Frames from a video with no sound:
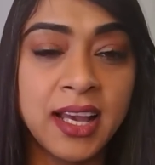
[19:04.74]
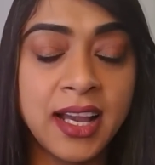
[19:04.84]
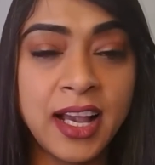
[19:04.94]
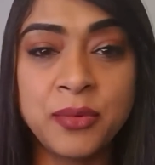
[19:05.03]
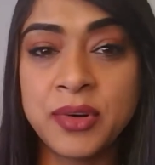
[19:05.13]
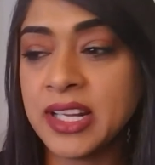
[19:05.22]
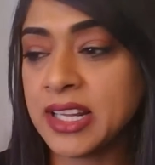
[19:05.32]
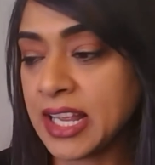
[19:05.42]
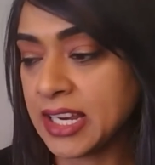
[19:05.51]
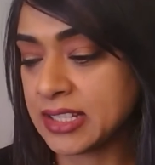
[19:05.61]
I really
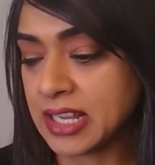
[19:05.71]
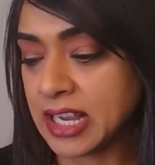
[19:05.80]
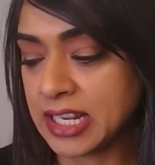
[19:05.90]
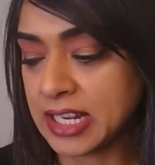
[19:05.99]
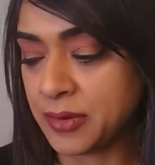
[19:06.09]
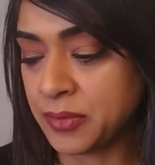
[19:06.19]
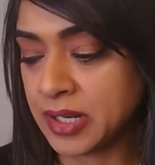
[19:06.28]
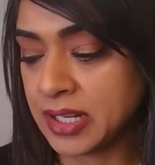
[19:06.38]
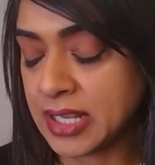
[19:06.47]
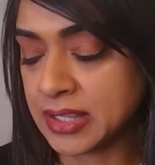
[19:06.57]
like
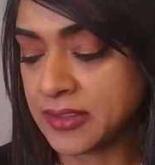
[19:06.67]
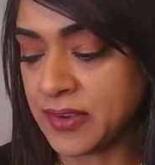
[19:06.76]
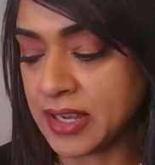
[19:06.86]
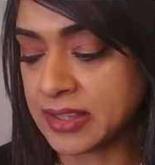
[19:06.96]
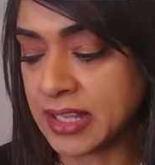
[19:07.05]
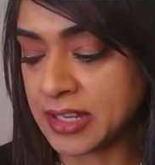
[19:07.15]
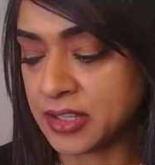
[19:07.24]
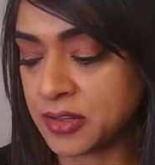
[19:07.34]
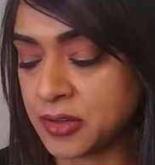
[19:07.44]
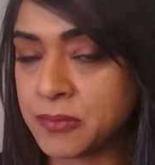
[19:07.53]
the fact that
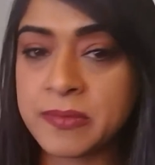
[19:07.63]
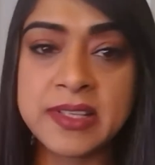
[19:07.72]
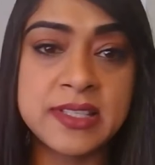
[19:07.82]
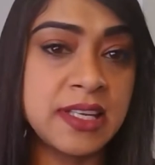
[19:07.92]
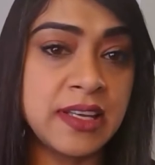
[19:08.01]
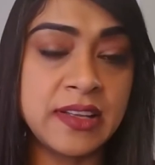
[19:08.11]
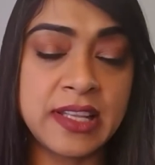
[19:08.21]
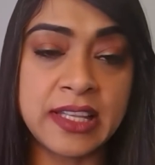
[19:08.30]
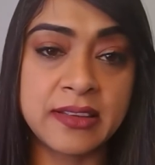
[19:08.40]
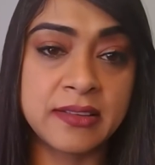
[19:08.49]
it,
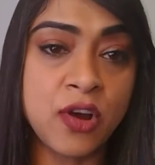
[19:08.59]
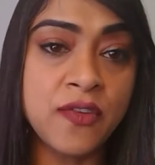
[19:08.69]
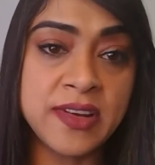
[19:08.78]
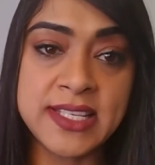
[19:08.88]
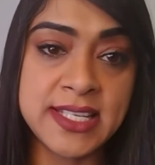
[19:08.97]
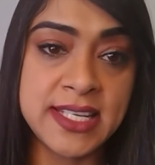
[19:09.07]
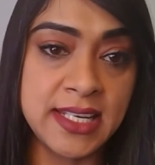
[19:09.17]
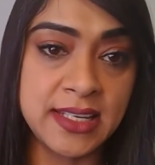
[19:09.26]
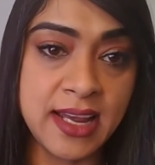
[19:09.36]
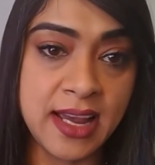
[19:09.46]
like,
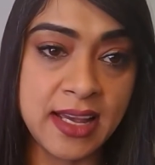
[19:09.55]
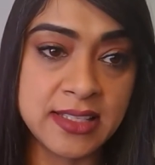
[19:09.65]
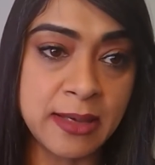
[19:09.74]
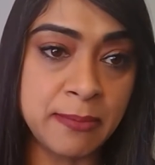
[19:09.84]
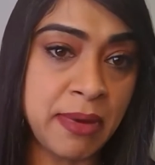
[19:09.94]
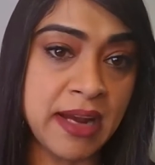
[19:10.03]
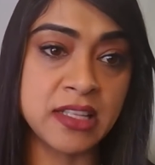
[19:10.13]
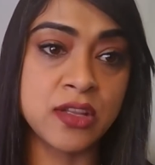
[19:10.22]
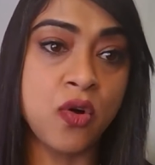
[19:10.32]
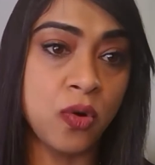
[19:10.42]
COVID-19 has
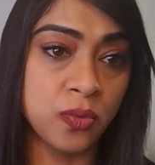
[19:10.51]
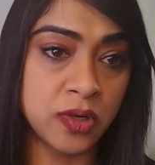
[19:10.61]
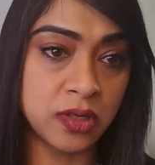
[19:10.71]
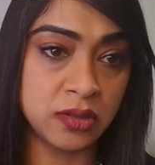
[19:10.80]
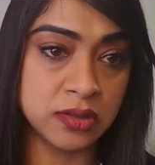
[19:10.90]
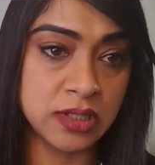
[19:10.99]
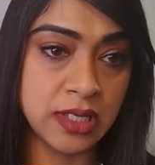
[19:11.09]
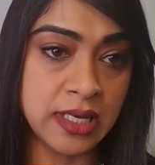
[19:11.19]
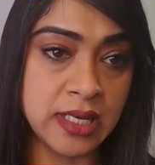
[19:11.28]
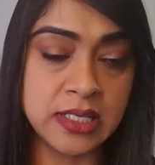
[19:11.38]
impacted the whole world,
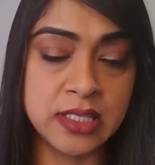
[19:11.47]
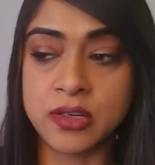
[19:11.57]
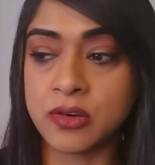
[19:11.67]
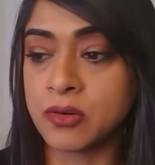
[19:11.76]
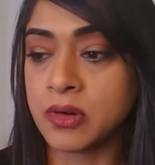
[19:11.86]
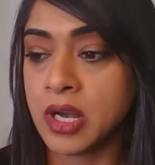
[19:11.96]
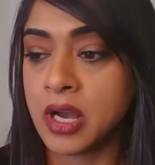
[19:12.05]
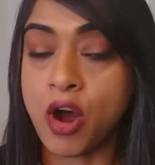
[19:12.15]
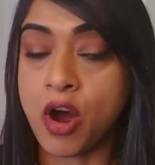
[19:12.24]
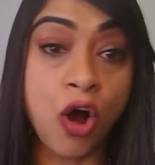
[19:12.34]
and
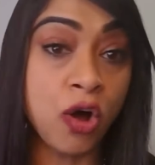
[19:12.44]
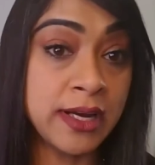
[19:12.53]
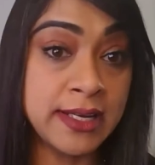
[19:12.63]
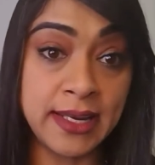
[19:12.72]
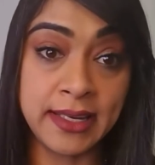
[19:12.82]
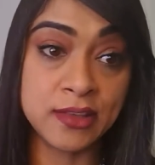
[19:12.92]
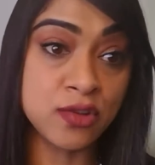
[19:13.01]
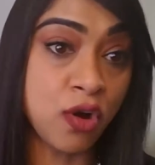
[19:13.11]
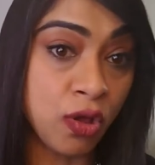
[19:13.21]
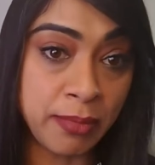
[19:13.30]
all Canadians,
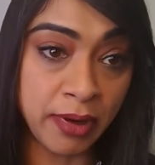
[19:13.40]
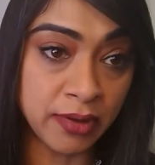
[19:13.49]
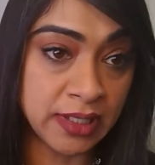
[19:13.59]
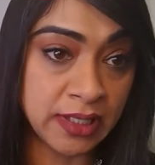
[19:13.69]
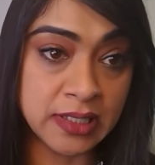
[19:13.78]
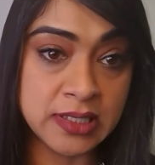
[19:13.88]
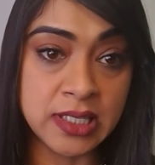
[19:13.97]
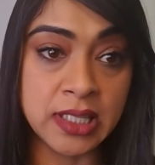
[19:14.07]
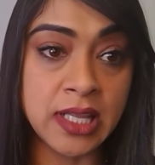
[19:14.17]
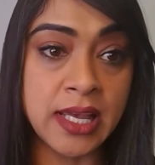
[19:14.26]
all Americans
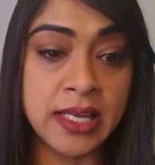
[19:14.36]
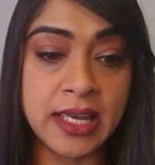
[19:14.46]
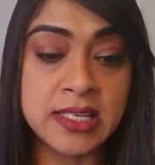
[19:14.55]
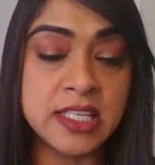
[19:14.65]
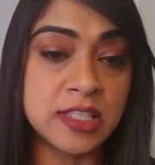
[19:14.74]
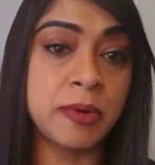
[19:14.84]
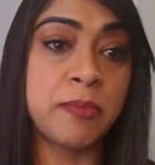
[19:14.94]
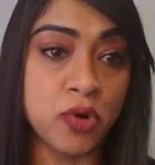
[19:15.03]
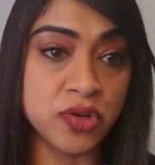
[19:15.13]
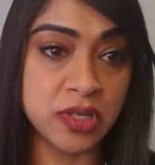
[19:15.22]
alike, and
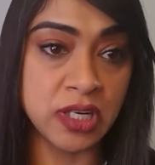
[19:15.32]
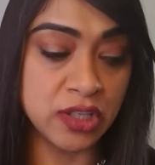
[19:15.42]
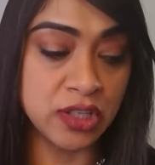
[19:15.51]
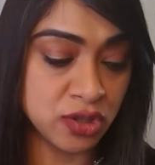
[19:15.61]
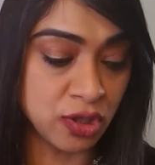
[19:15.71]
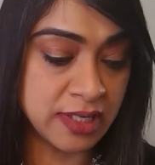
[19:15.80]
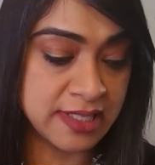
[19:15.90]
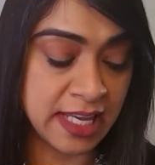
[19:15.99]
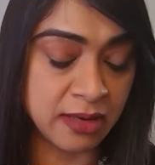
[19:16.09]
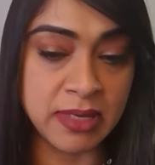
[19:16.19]
disproportionately certain
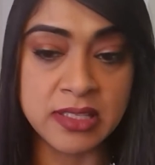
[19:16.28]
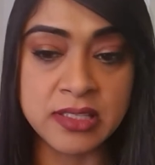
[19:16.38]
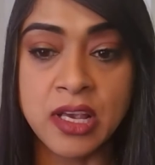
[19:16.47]
segments.